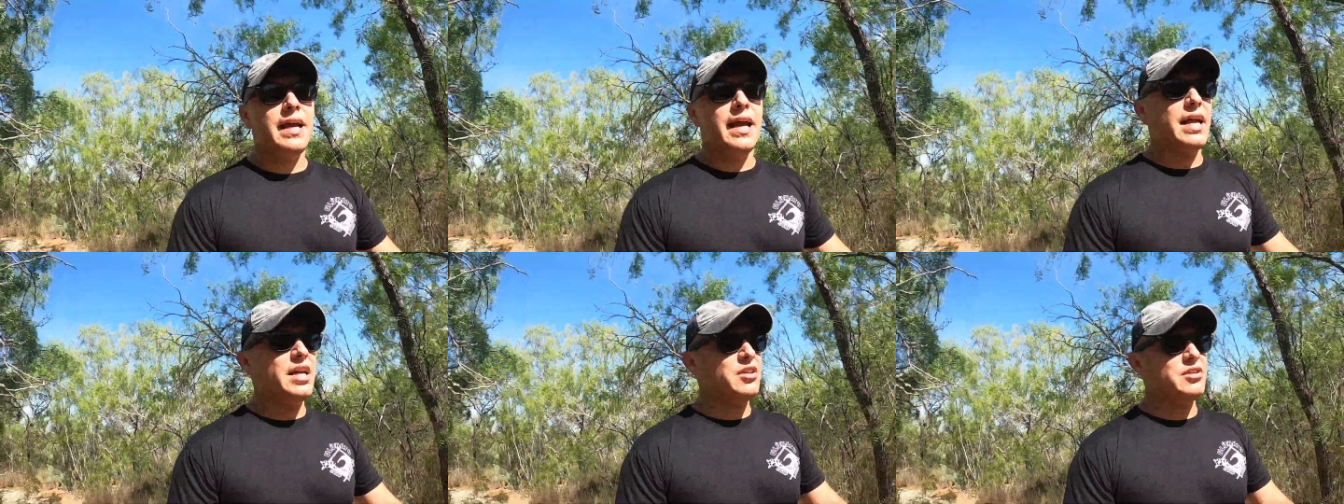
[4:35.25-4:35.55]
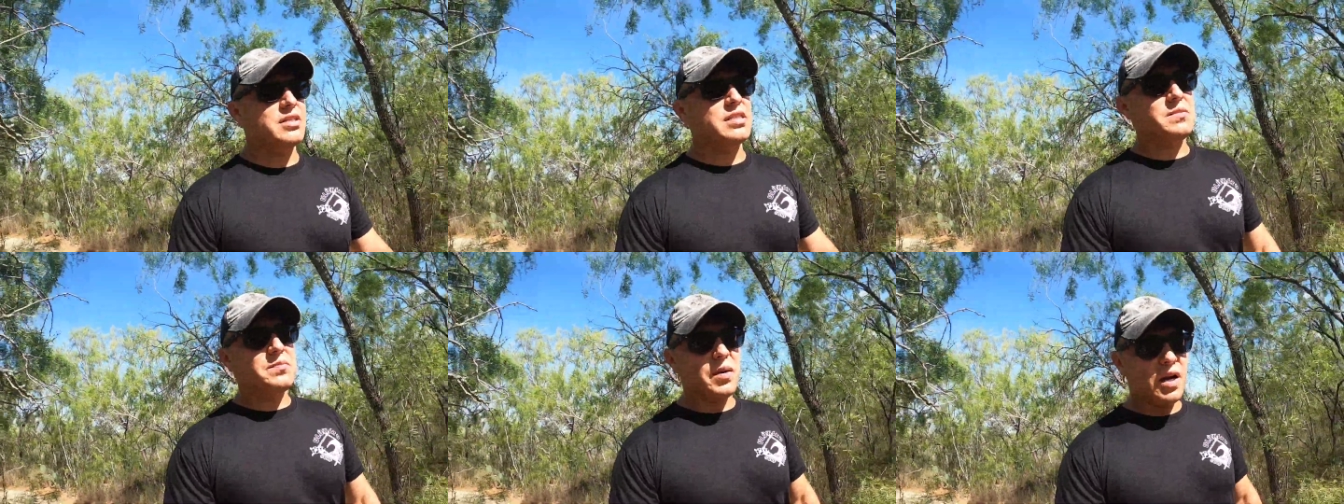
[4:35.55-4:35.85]
and
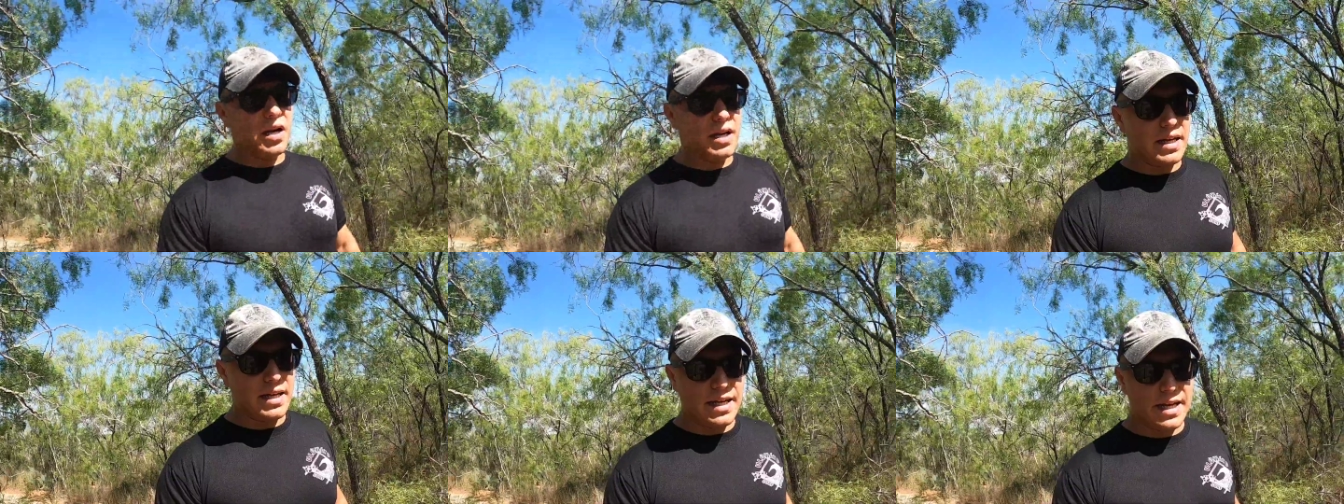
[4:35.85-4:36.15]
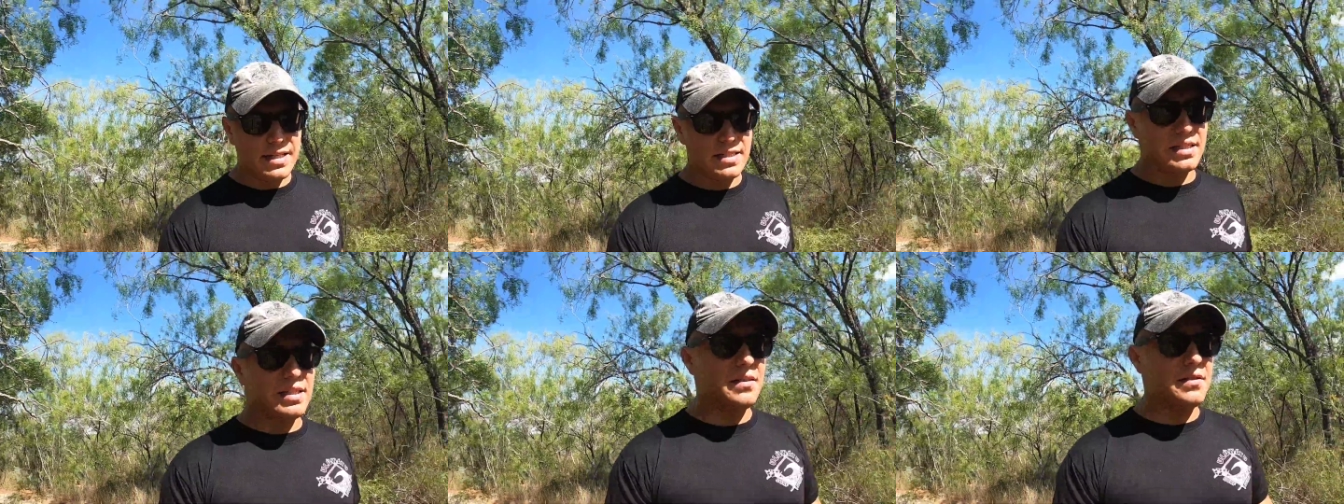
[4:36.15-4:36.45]
you just bought it
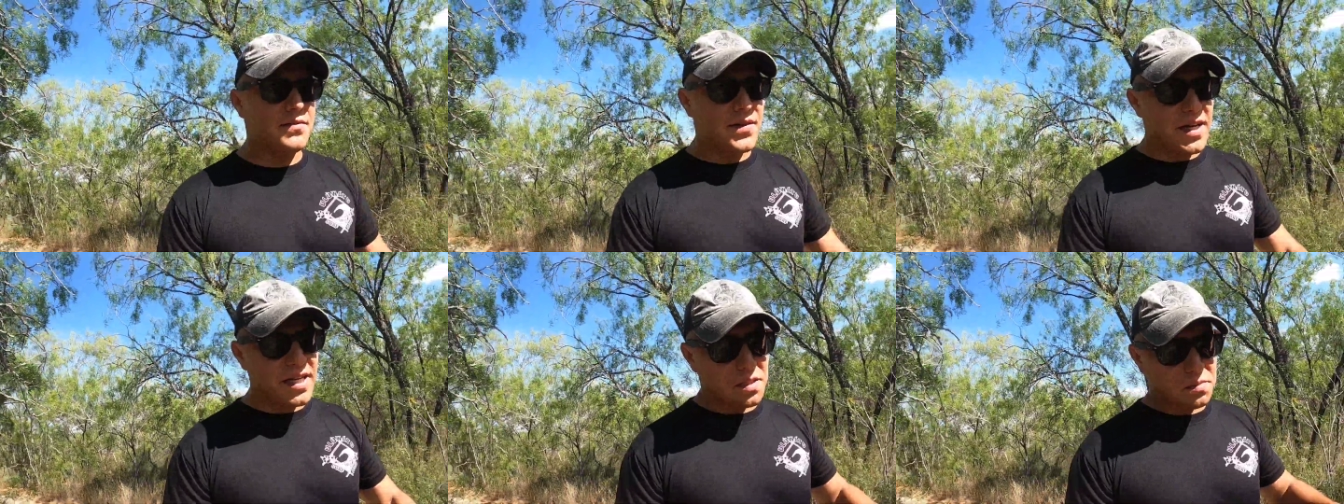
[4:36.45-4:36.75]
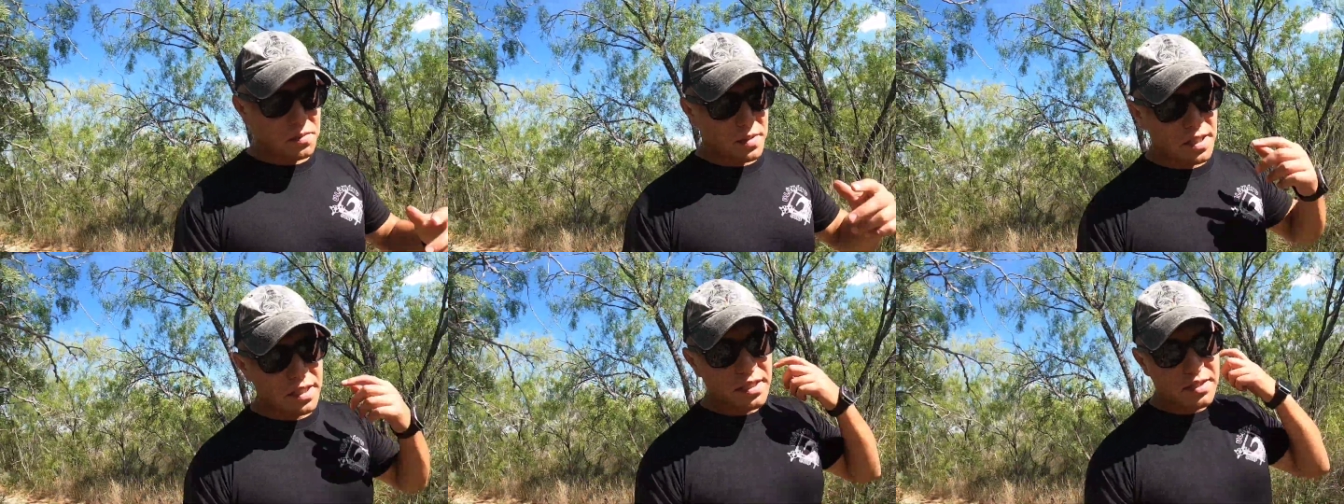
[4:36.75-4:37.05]
as an
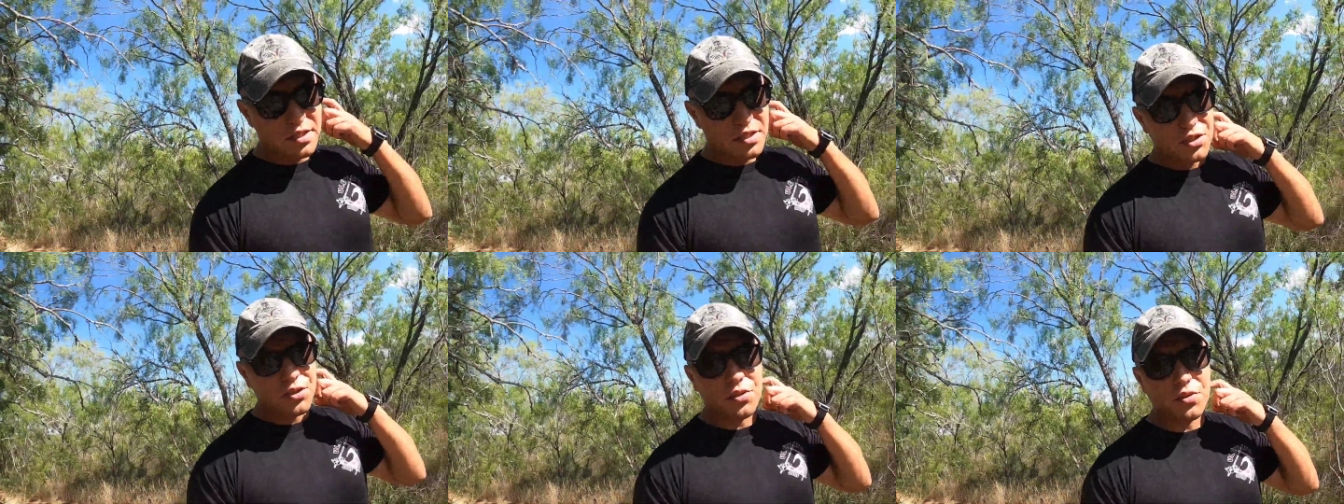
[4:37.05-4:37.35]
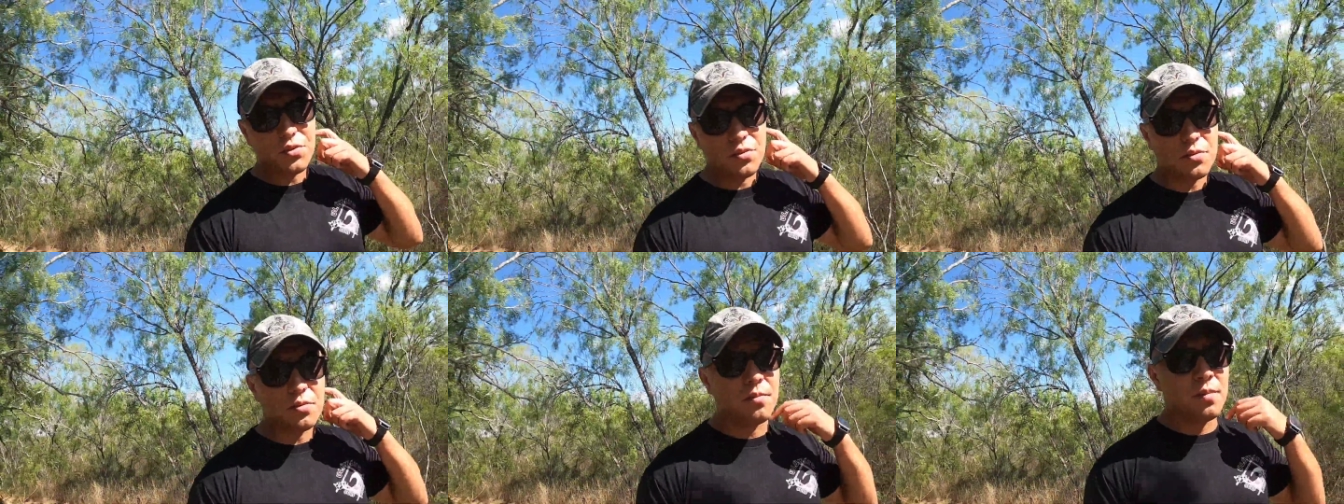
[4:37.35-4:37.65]
investment
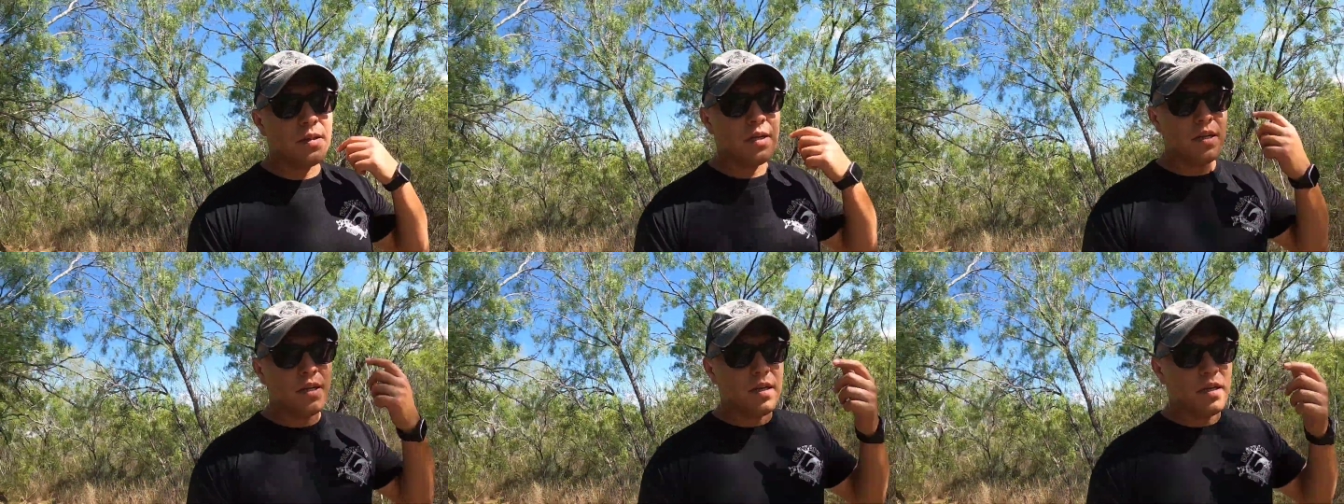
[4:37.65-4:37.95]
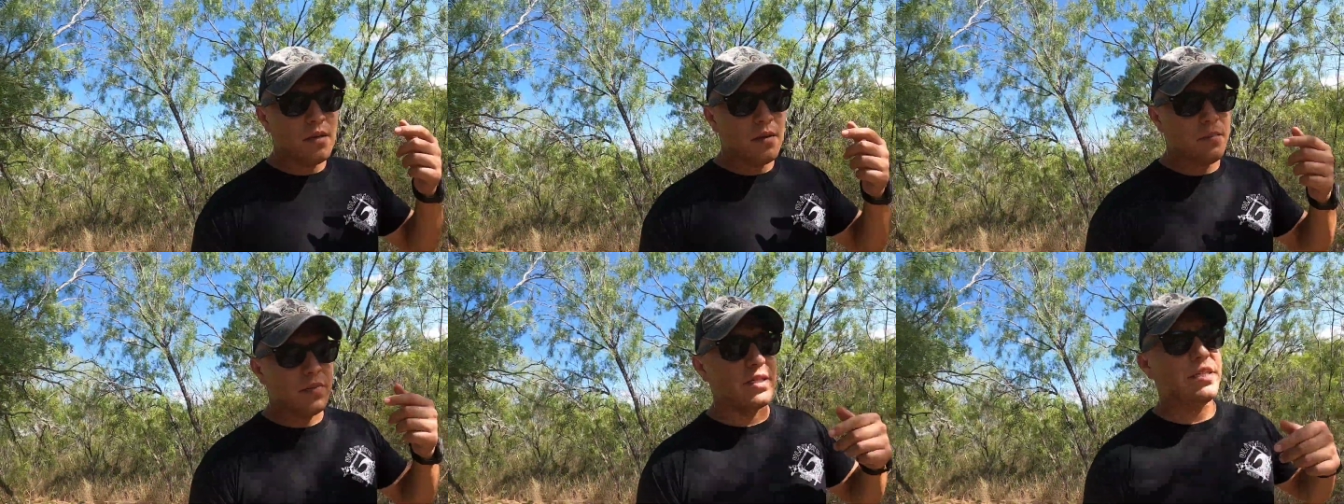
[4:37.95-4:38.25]
to
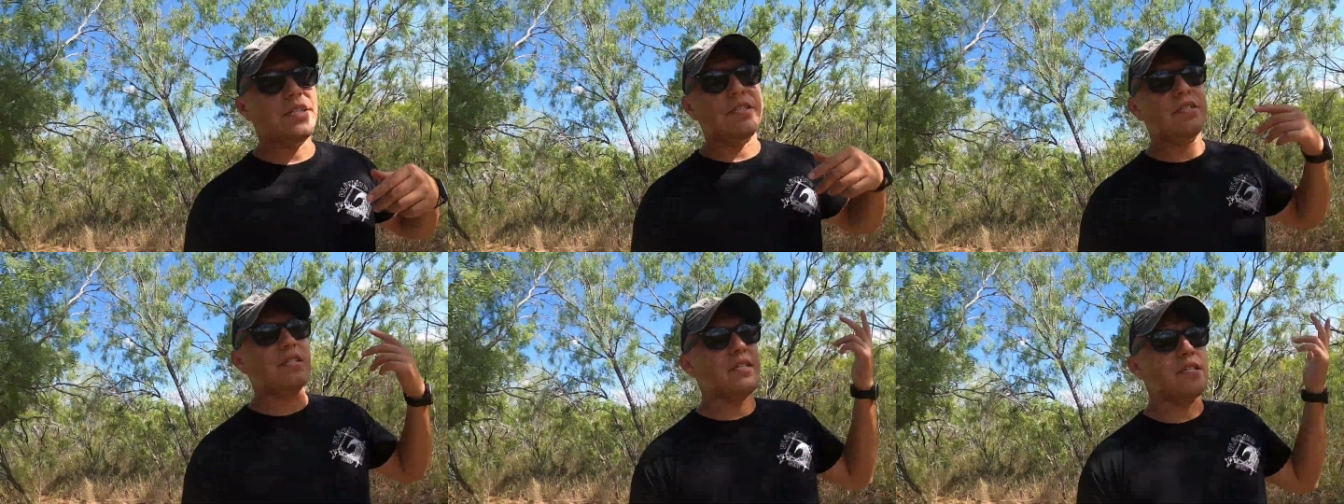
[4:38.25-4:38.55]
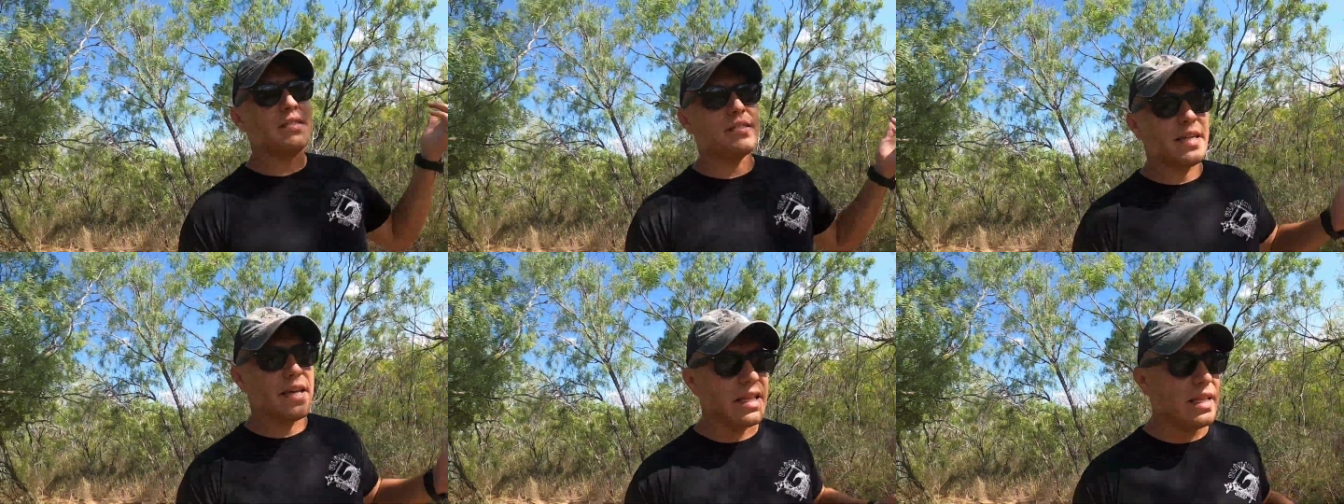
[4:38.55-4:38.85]

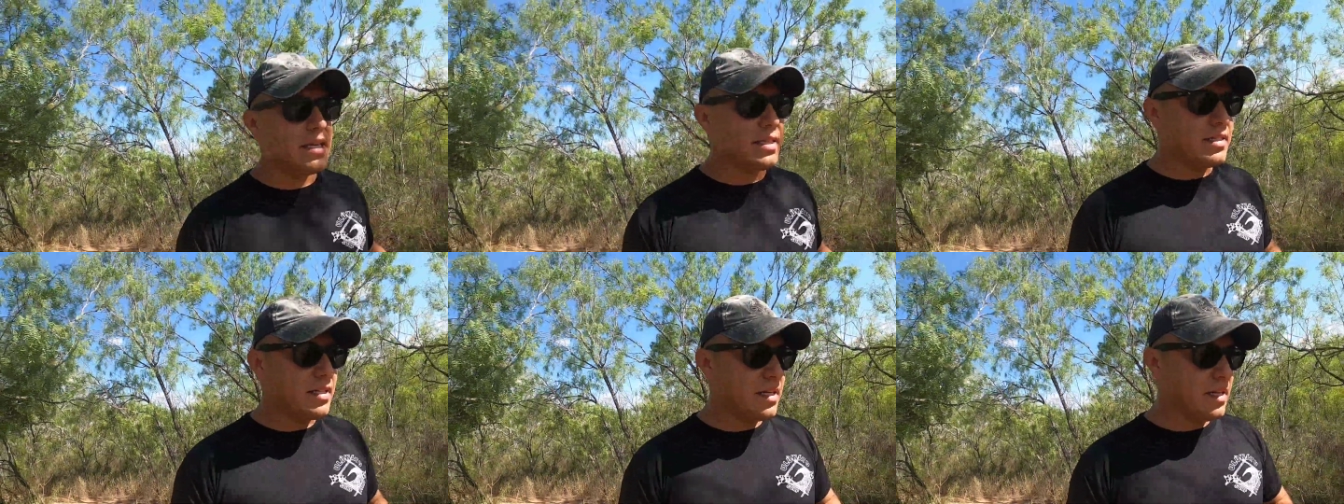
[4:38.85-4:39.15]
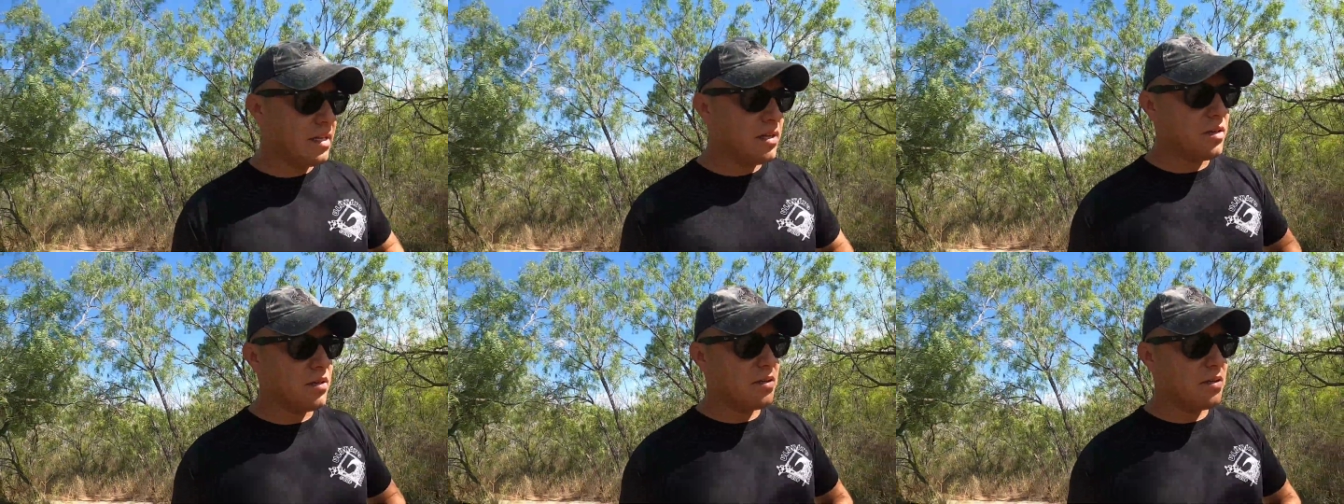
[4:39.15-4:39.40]
potentially sell it